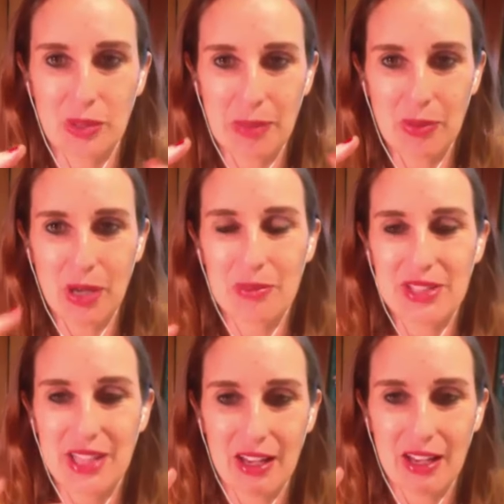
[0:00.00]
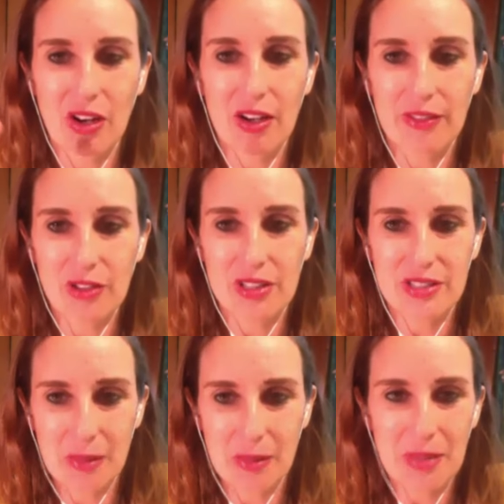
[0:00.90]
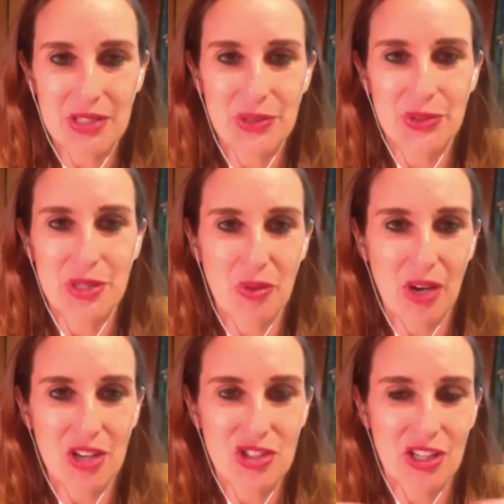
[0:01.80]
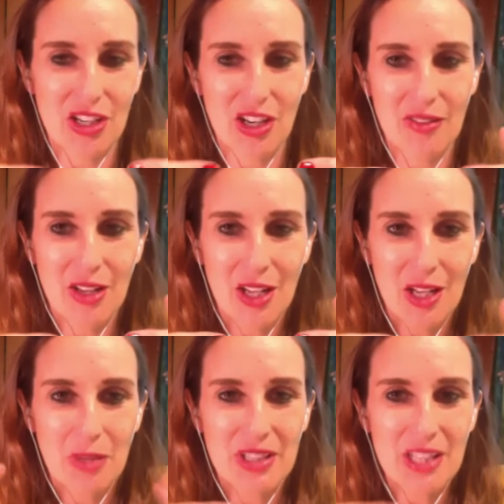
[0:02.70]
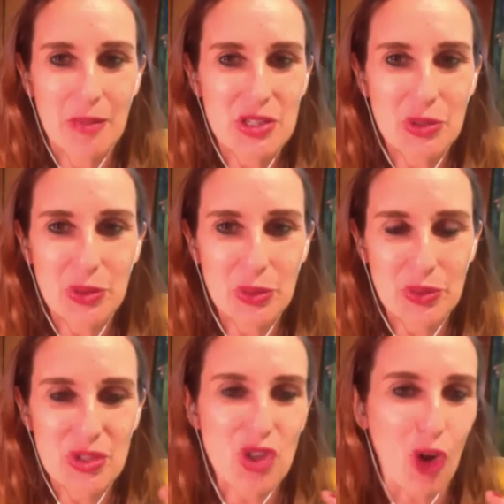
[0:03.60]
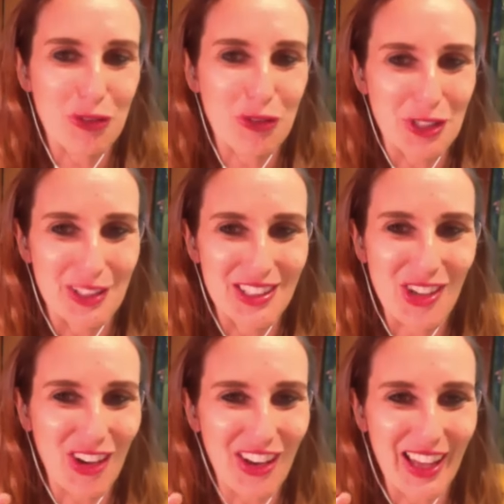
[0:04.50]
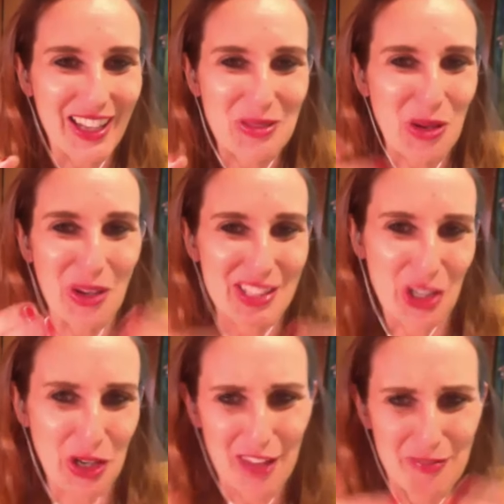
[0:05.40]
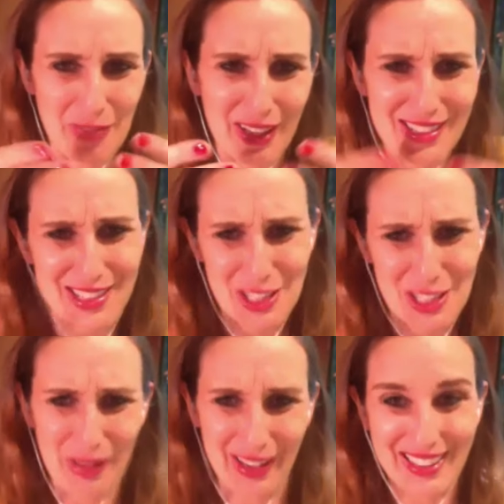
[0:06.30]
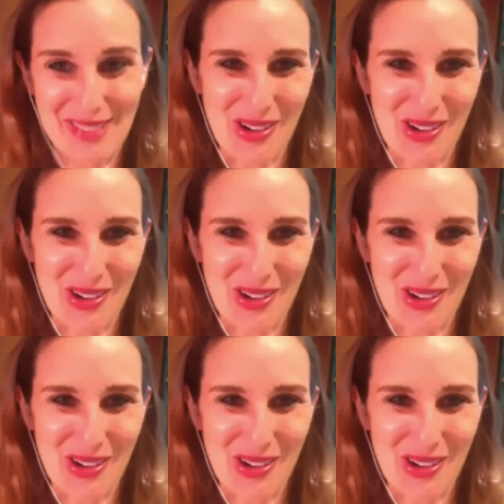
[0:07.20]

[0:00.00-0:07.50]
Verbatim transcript: People come say, "Oh, I've got a tummy muscle separation, and I, uh, my tummy's all soft and not like it was. I don't have my six pack anymore."